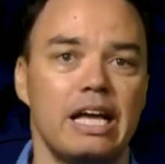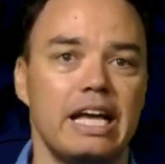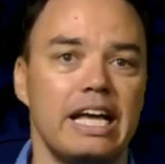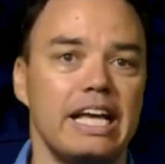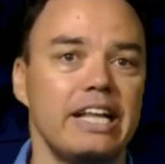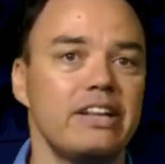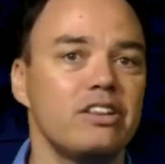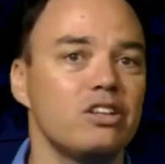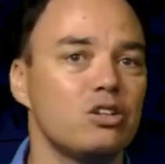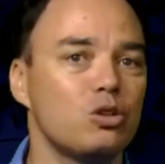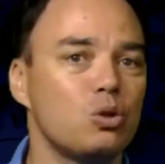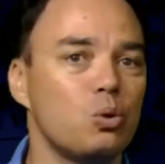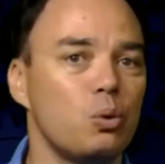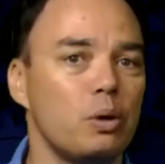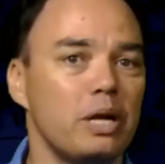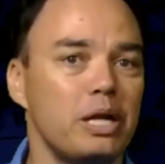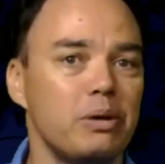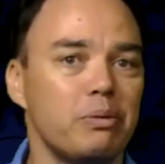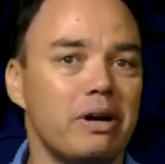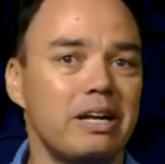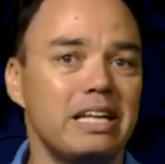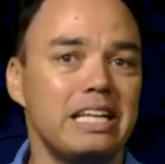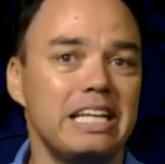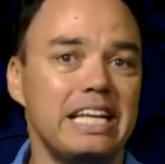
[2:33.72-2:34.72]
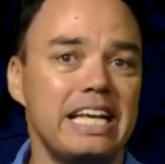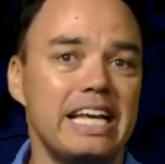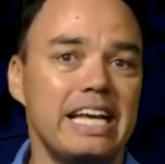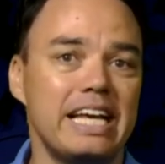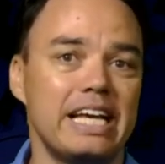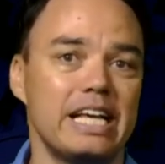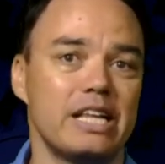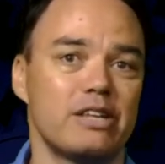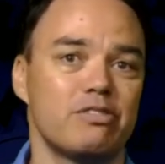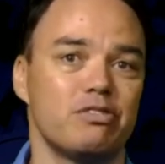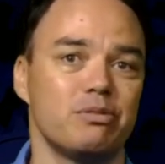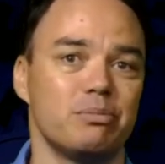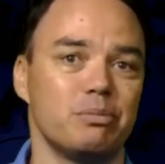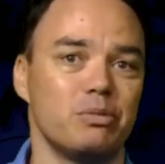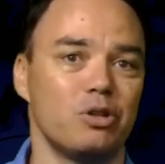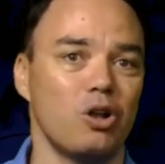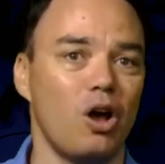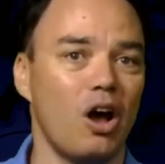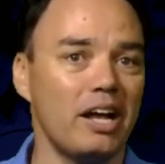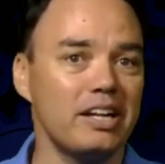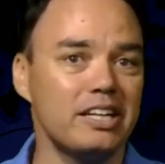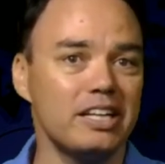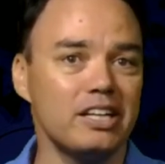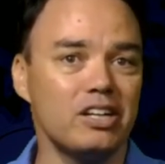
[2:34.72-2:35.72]
In 21 years from
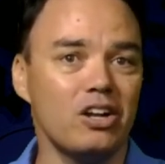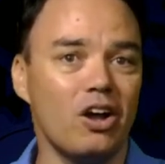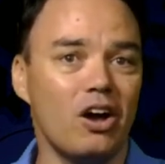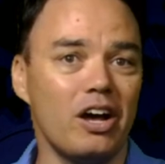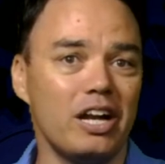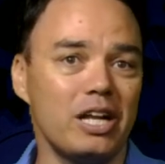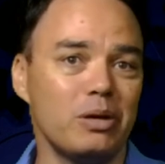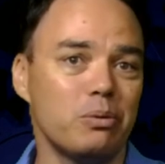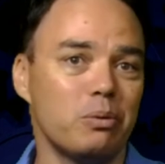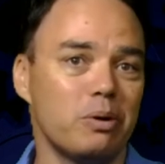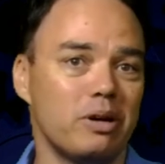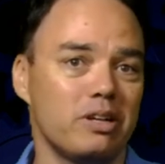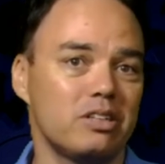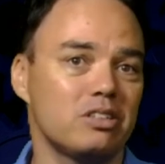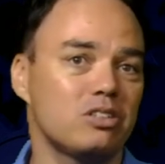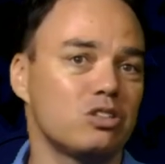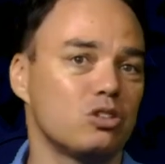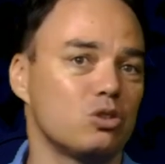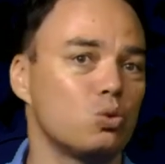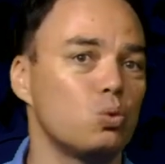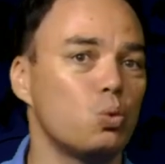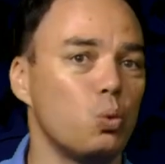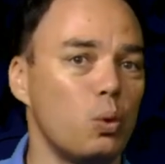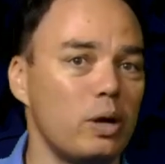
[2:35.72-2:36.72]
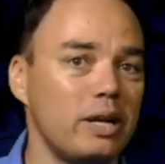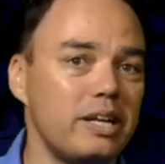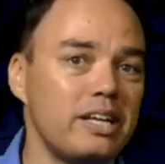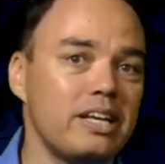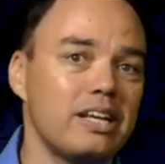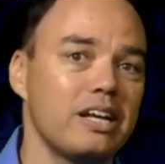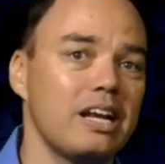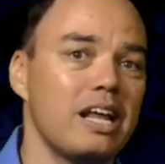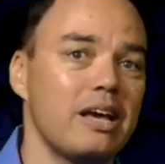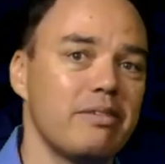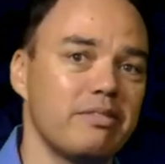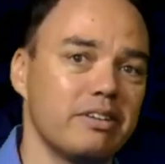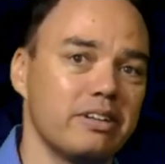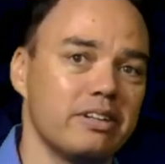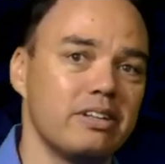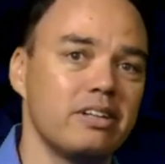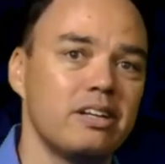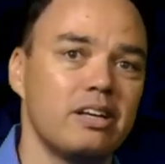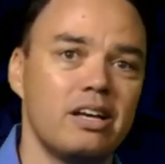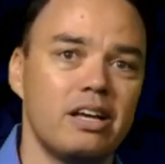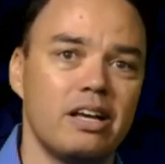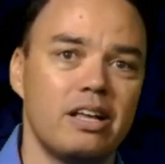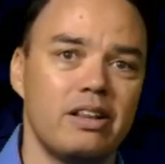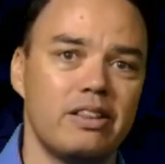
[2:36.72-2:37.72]
1991 to 2011,
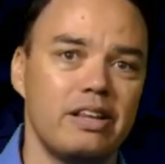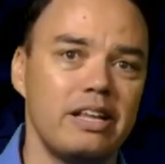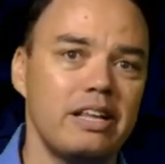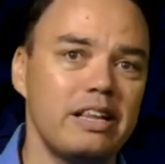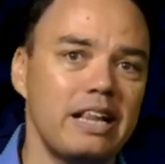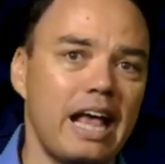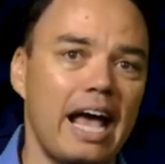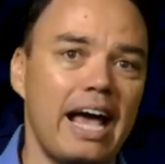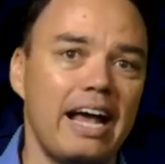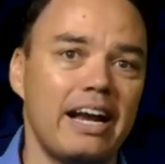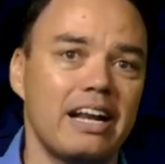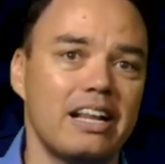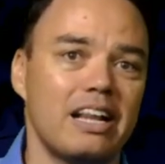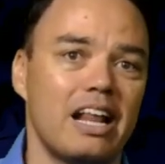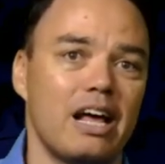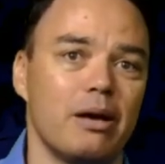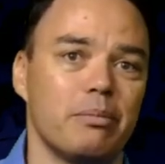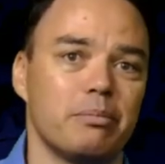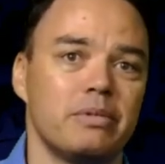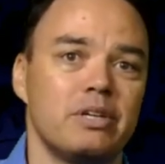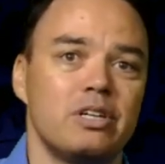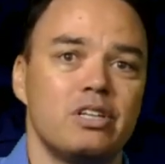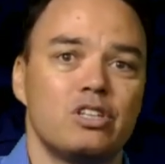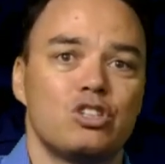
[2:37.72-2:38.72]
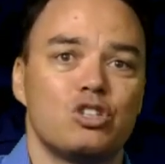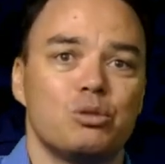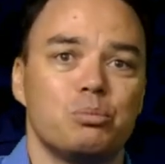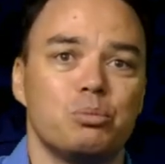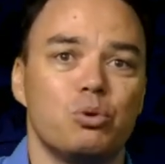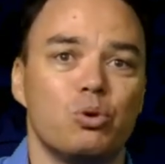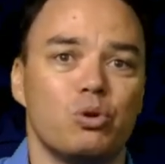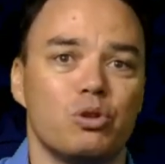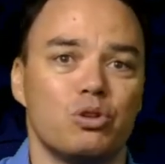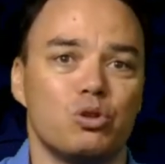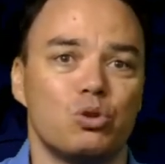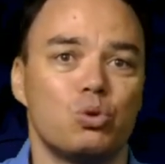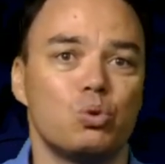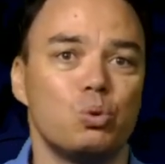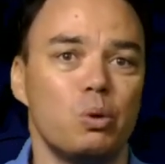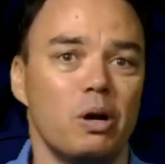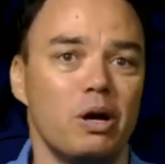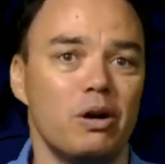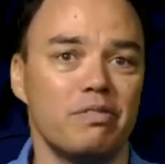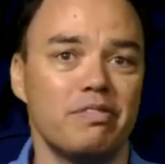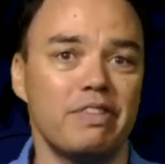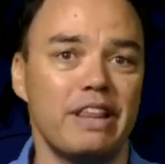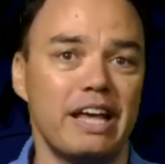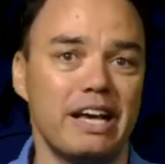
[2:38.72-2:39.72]
this added up to more than
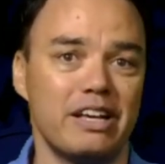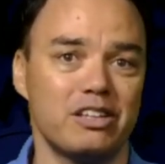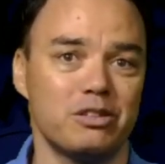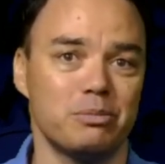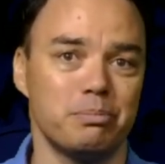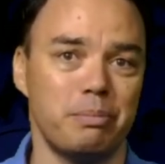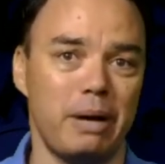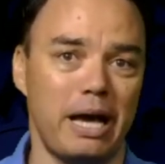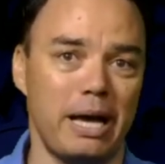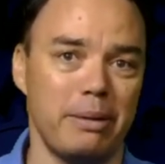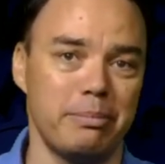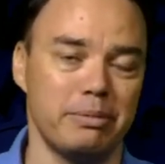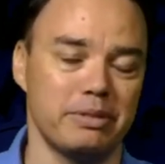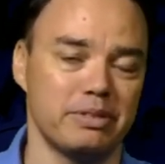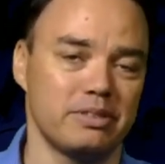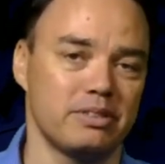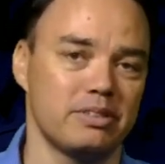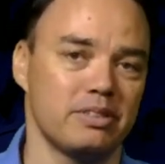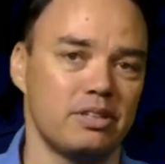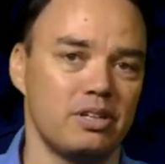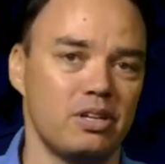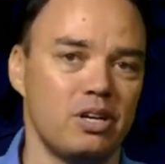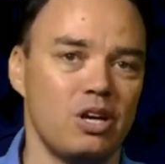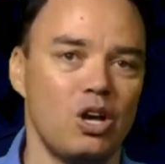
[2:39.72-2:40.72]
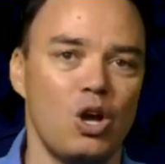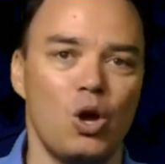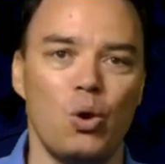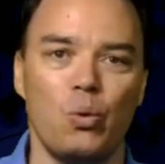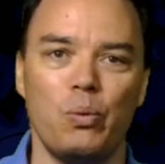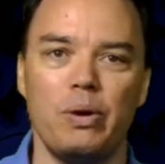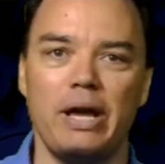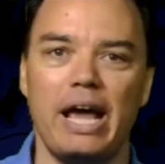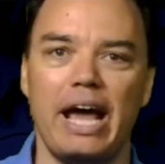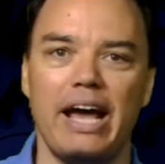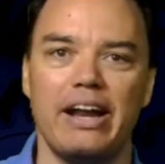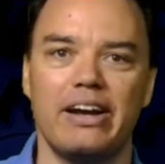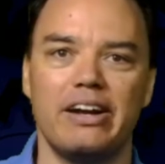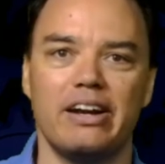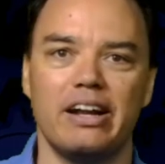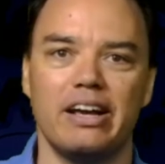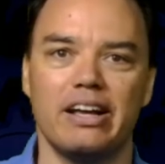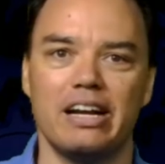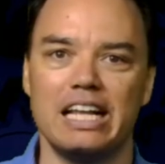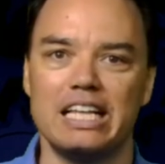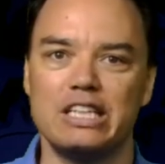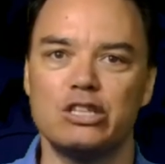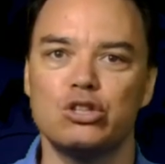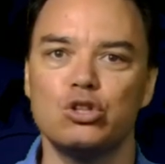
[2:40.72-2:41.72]
12,000 papers. We had
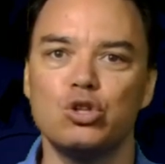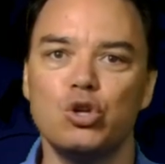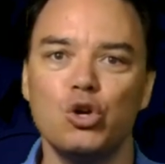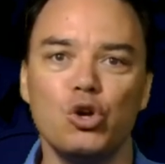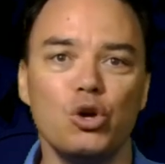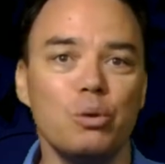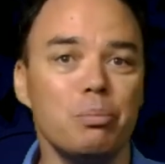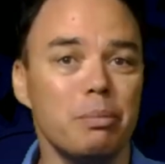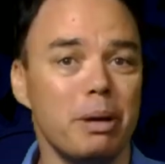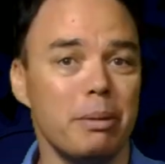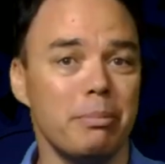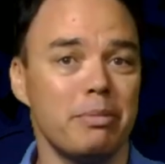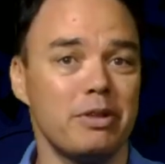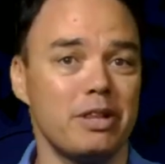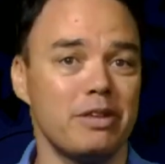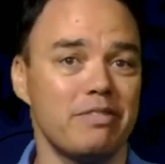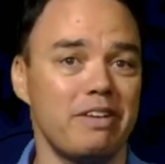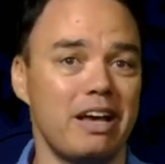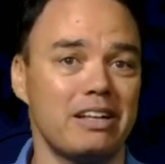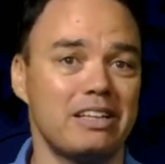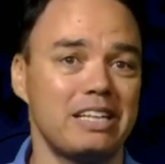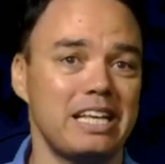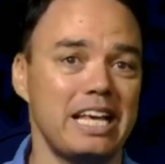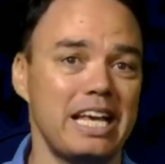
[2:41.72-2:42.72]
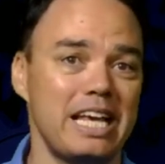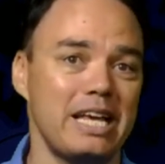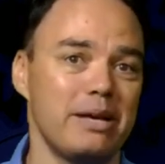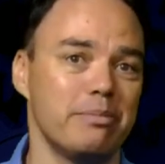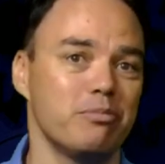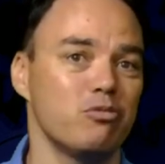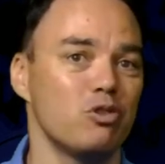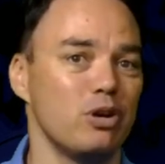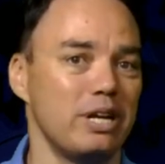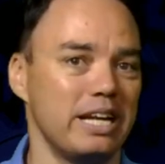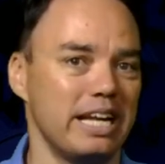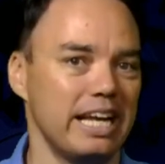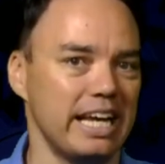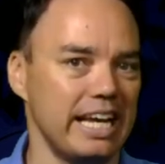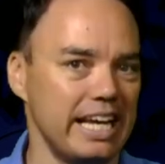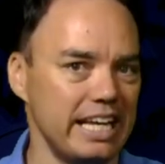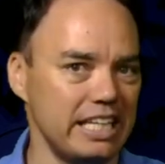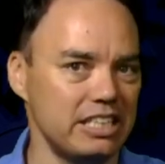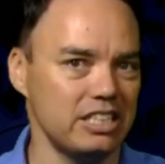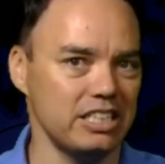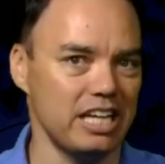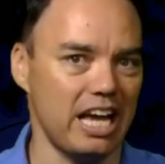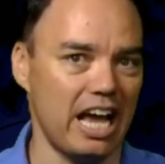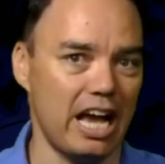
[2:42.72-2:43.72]
at least 2 members of our team read
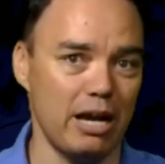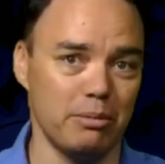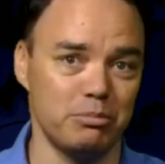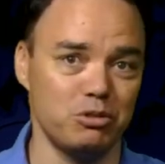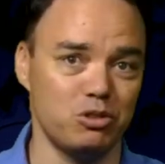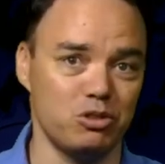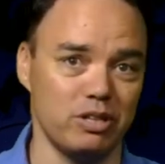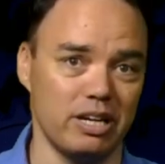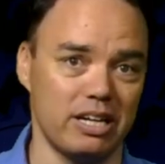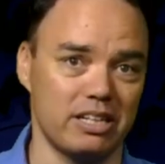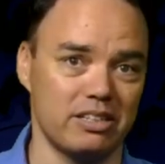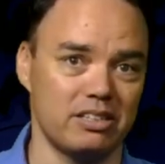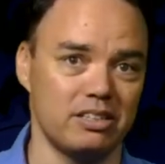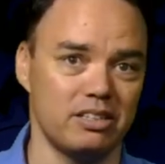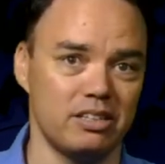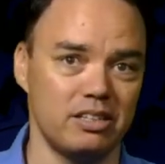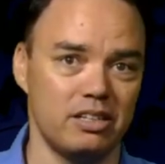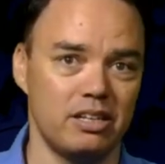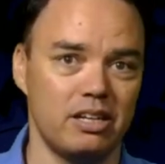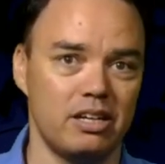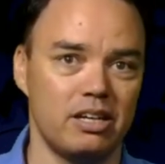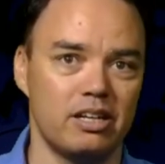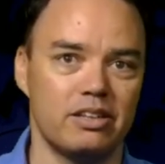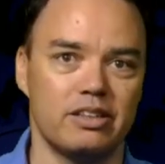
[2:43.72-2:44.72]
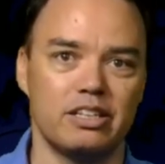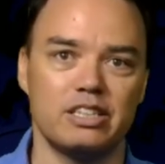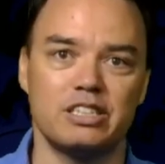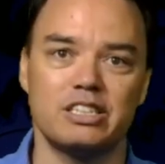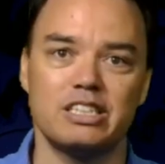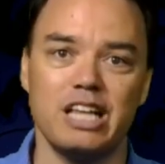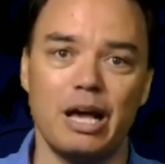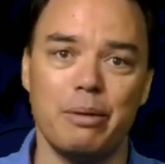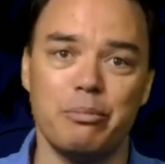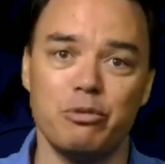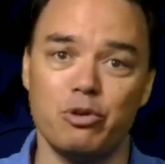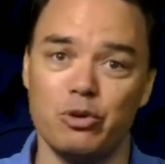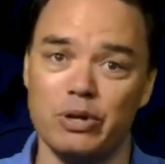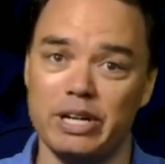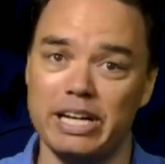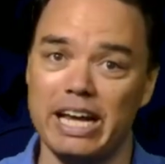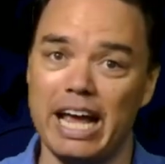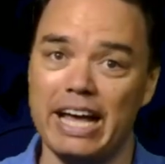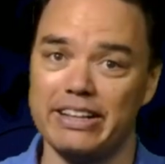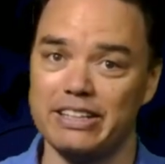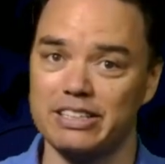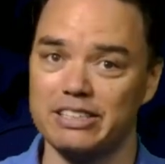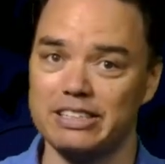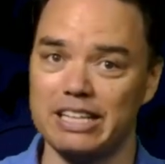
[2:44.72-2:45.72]
each abstract, the summary
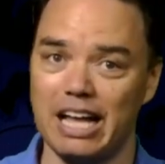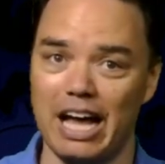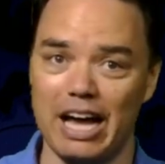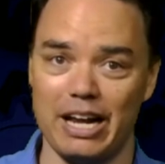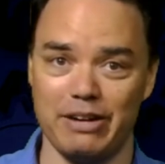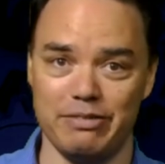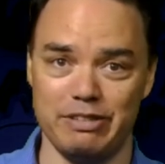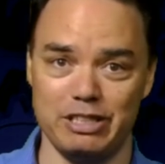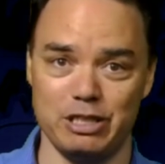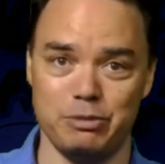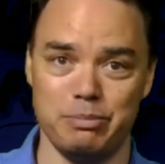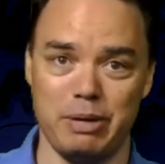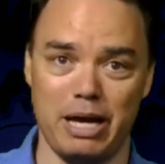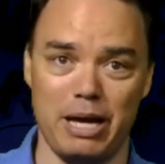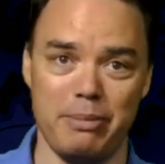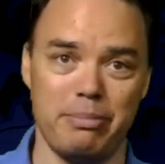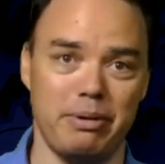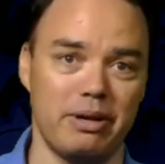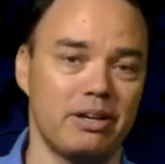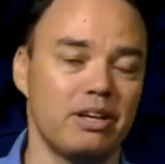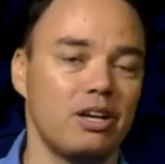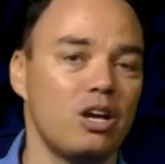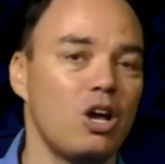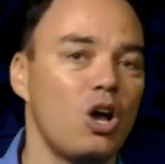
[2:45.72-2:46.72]
at the start of each paper.